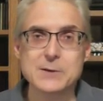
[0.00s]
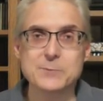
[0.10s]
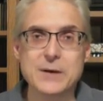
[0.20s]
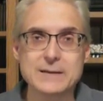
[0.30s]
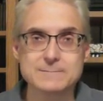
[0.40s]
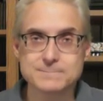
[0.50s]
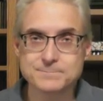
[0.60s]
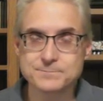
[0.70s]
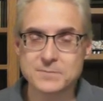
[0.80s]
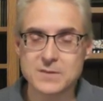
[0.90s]
But
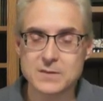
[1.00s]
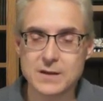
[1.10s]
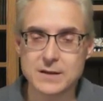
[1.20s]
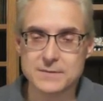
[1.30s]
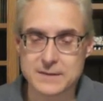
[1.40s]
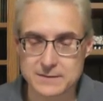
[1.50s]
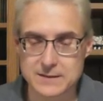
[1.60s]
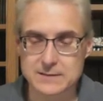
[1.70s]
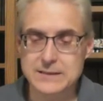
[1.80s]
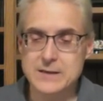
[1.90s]

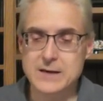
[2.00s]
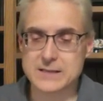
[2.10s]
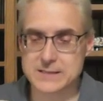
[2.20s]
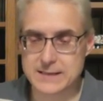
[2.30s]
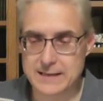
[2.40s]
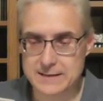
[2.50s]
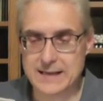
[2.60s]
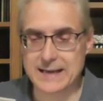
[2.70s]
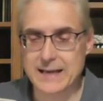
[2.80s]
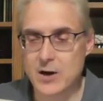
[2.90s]
the lyrics
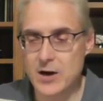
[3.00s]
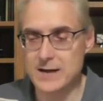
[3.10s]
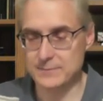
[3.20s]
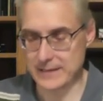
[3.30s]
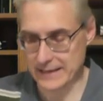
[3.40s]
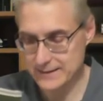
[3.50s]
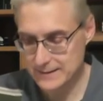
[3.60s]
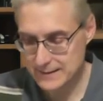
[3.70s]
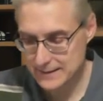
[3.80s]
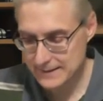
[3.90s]
that caught me
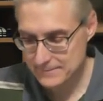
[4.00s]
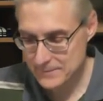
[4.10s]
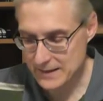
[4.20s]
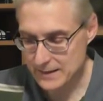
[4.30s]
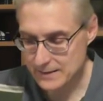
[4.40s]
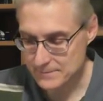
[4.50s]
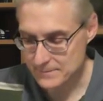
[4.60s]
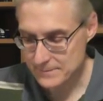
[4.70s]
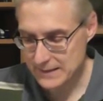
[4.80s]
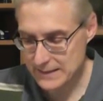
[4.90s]

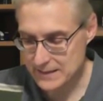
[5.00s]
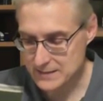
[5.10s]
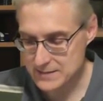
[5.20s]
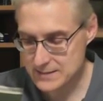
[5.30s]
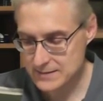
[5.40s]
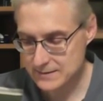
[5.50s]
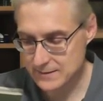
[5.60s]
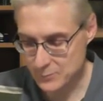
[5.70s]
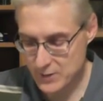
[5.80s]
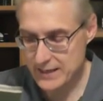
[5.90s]
is
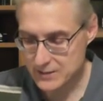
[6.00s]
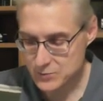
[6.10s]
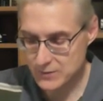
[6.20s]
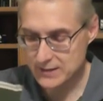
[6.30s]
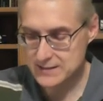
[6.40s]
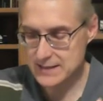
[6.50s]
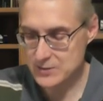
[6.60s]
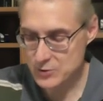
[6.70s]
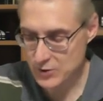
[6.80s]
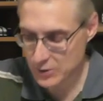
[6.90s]
the bridge where it
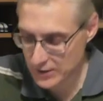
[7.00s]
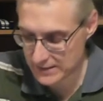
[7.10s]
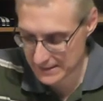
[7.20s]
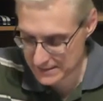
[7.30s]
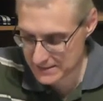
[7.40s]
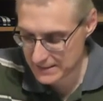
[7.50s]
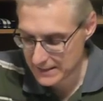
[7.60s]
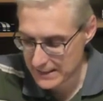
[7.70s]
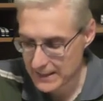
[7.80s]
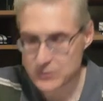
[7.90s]
says, "Your goodness
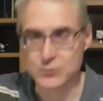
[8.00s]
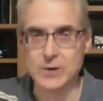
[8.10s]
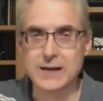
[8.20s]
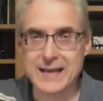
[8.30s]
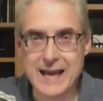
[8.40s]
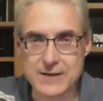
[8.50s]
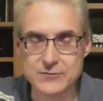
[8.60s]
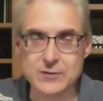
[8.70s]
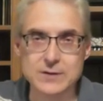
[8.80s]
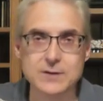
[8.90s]
is running
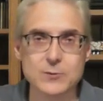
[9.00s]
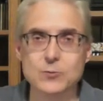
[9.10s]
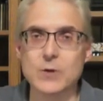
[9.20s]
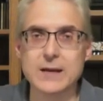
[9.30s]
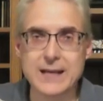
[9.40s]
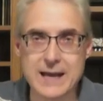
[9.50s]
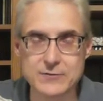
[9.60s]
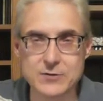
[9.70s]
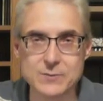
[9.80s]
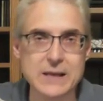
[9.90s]
after
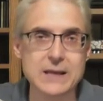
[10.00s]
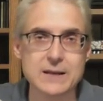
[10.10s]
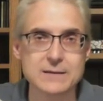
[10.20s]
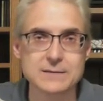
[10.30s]
me."